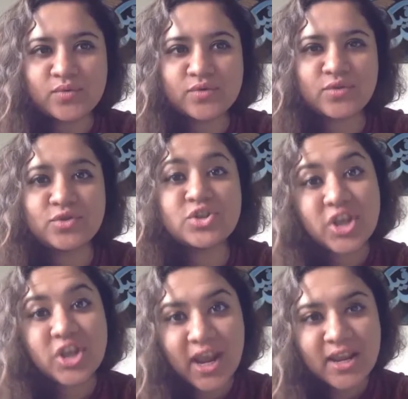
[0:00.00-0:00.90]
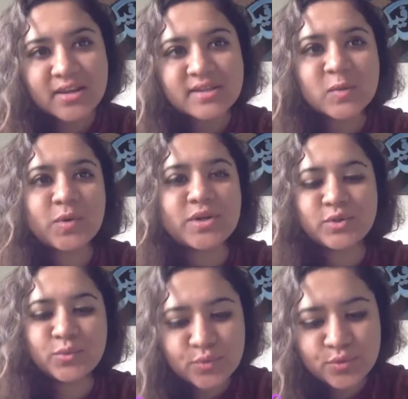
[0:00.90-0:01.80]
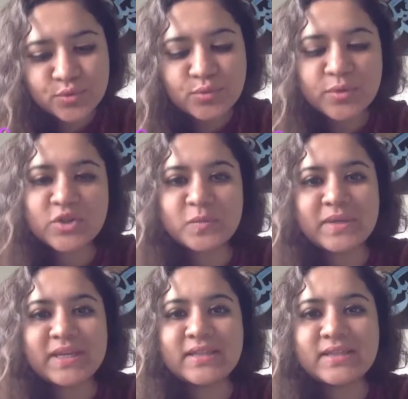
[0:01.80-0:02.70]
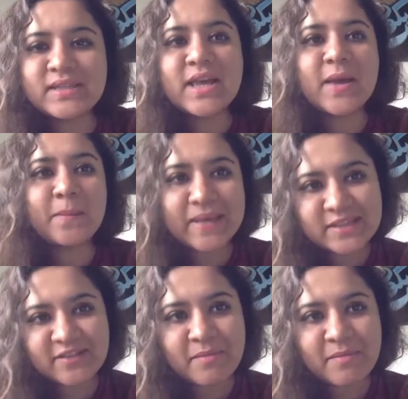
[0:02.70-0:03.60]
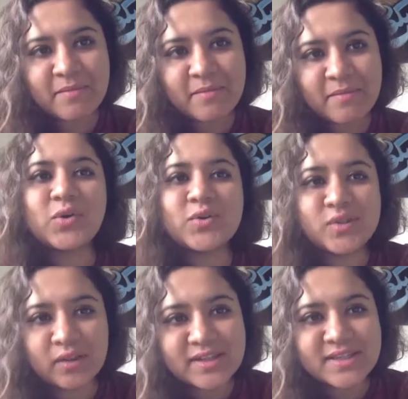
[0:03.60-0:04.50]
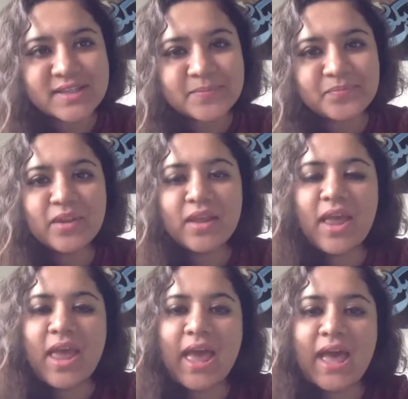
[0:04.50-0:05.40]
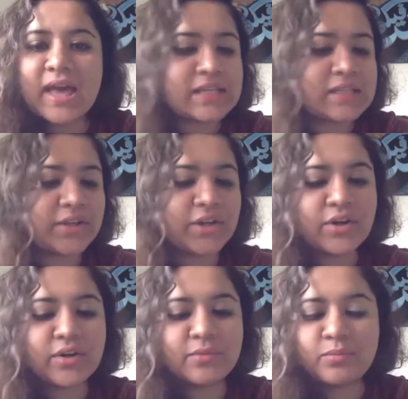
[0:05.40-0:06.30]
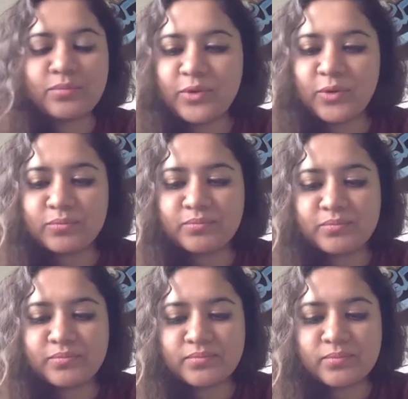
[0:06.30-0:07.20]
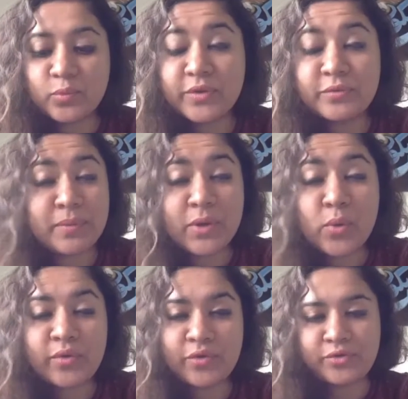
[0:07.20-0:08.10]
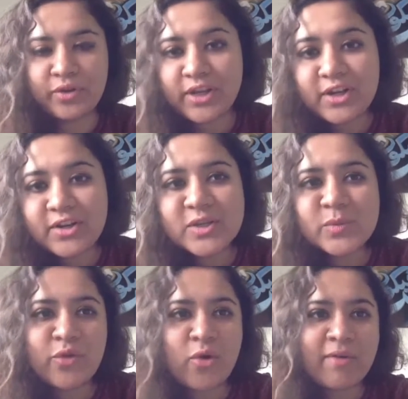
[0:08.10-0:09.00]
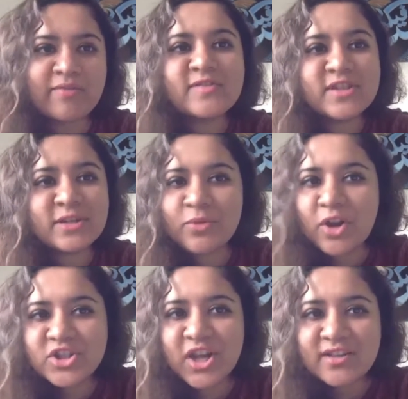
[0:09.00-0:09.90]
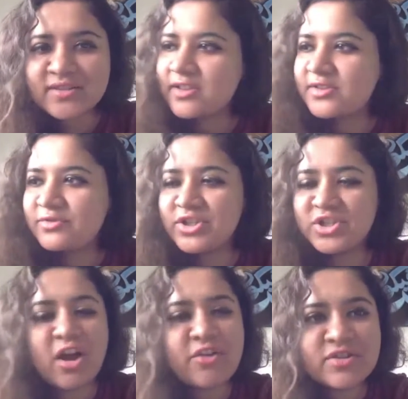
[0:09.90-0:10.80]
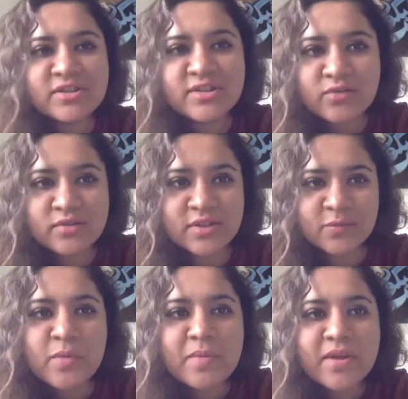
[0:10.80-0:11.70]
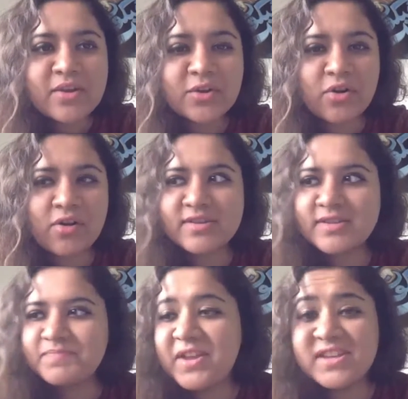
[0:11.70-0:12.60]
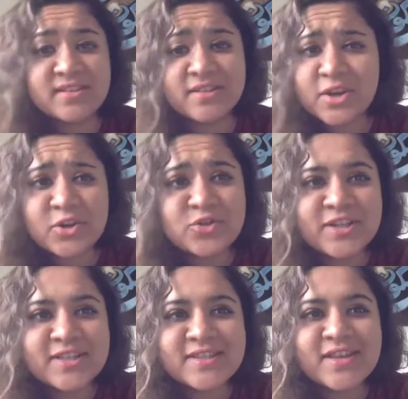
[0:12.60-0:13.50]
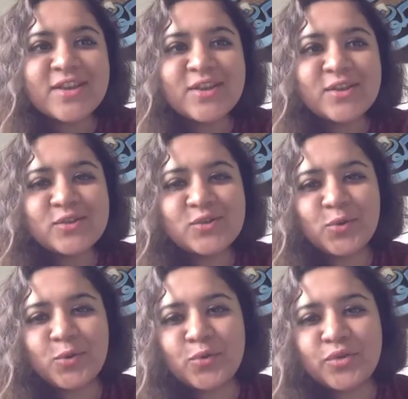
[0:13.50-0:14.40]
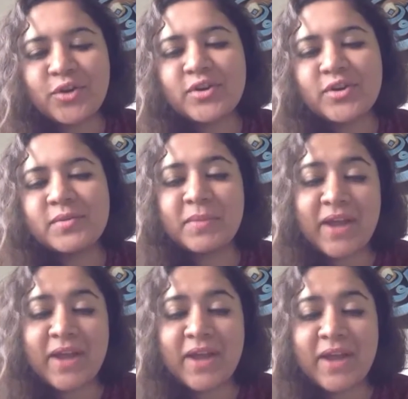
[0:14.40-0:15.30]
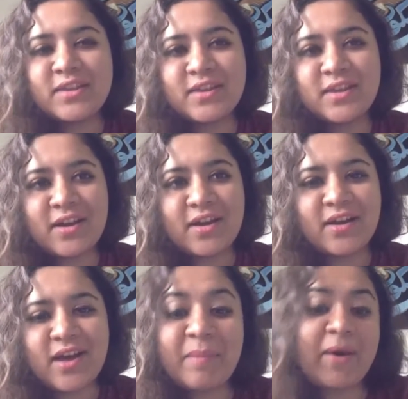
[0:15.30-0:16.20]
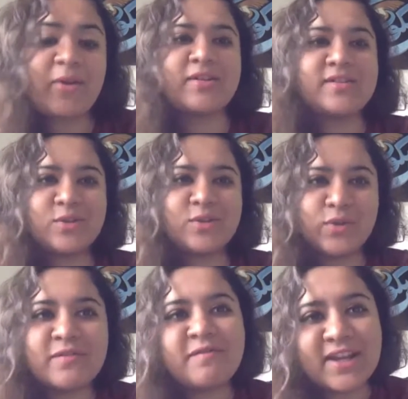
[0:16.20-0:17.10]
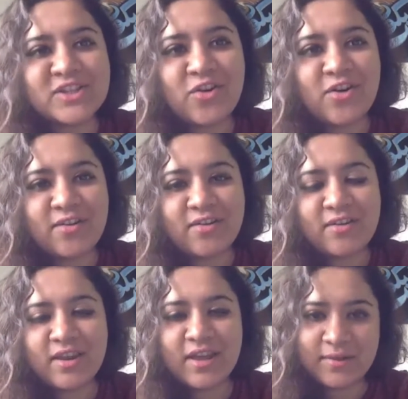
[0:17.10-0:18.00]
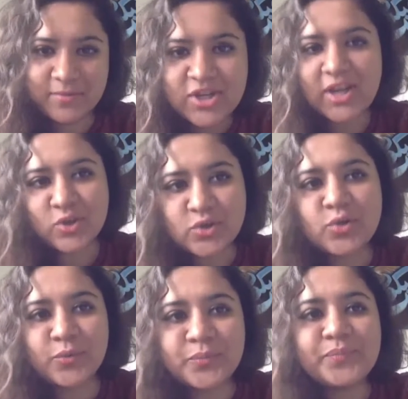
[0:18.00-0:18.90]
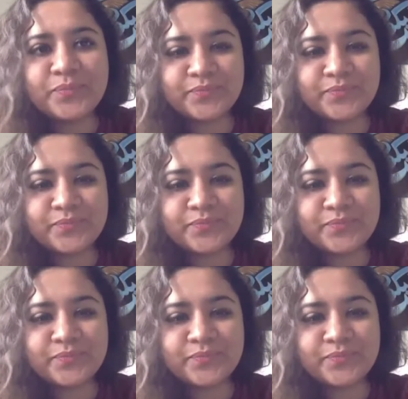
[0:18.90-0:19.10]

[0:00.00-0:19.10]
So chayn is a word in Urdu which means peace of mind or solace. And we have been going for 3 years. We've got about 15 projects that's reaching hundreds of thousands of women across a dozen countries. So there, but everything about us you can find on chayn.co.